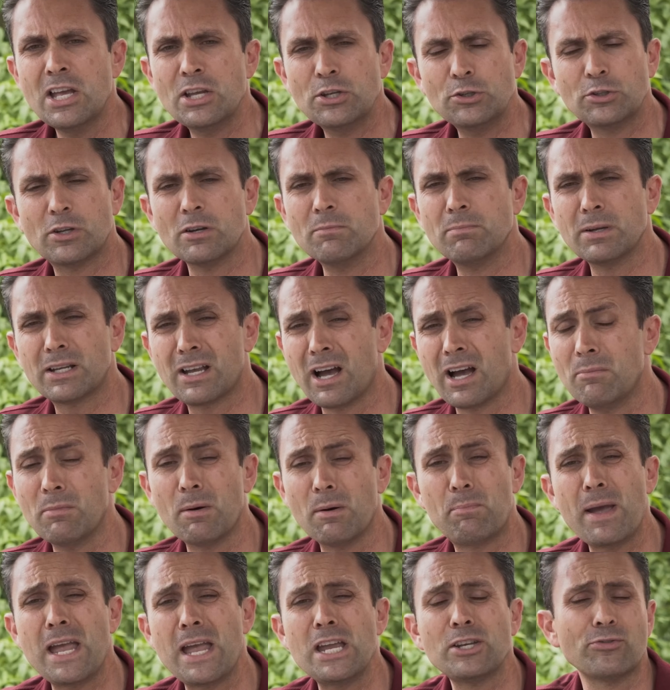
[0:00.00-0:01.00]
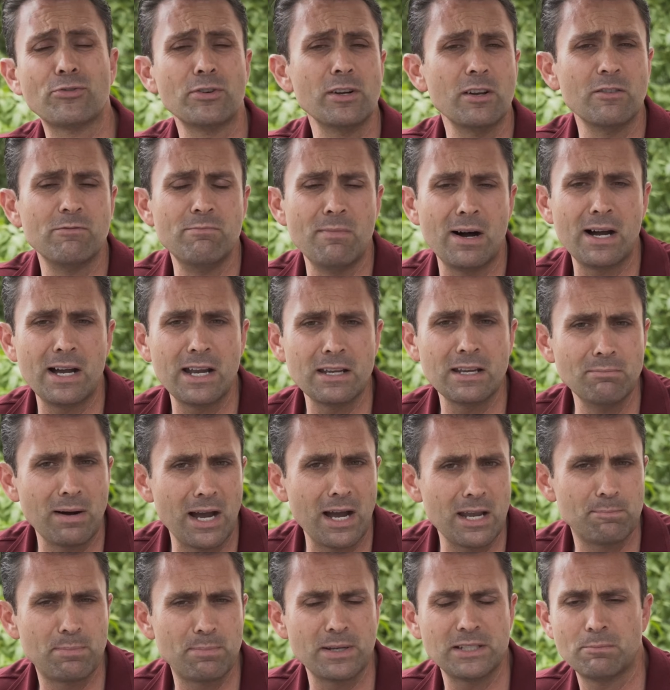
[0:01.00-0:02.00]
You can become a patron of mine.
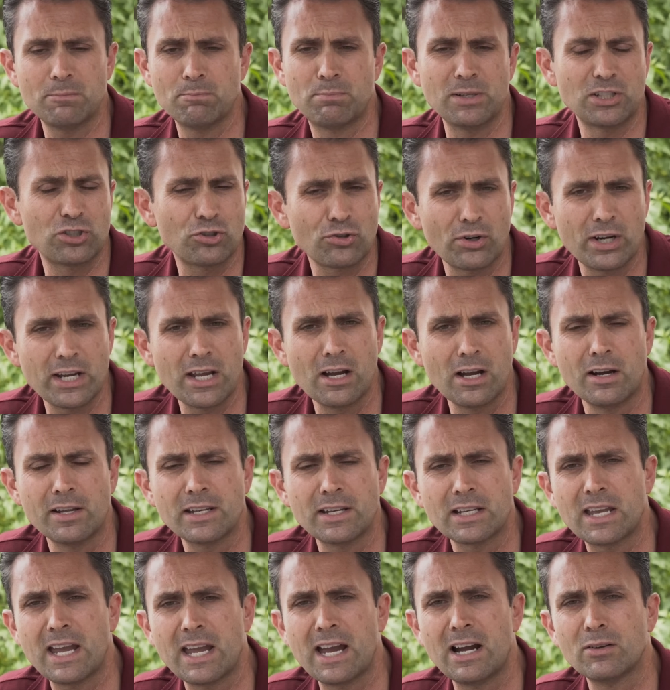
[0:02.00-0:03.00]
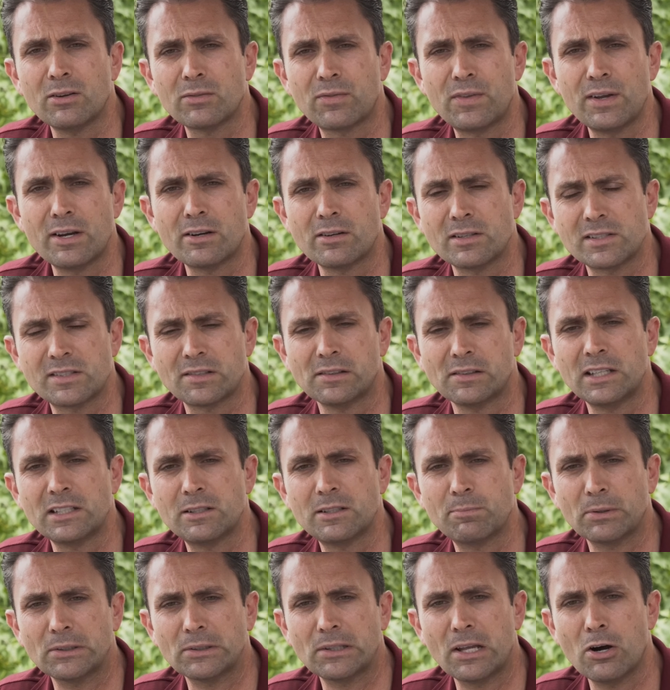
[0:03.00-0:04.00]
My P Patreon account there is
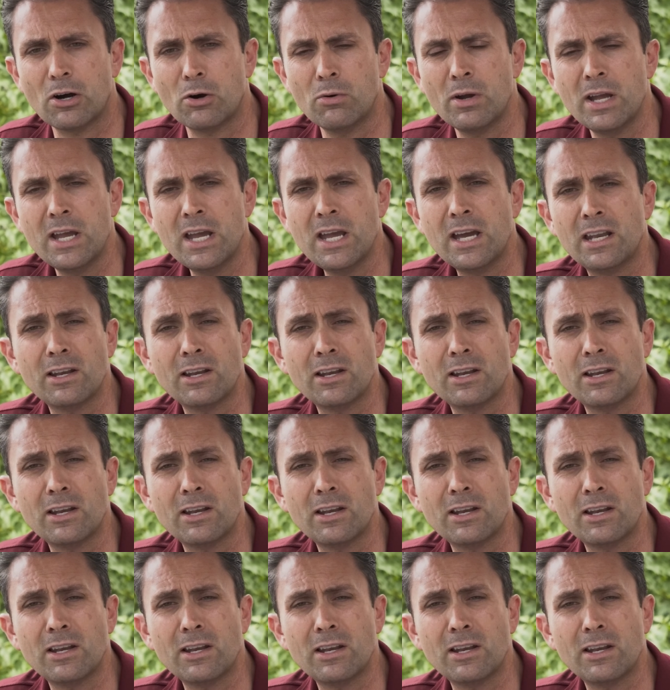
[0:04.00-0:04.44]
linked below.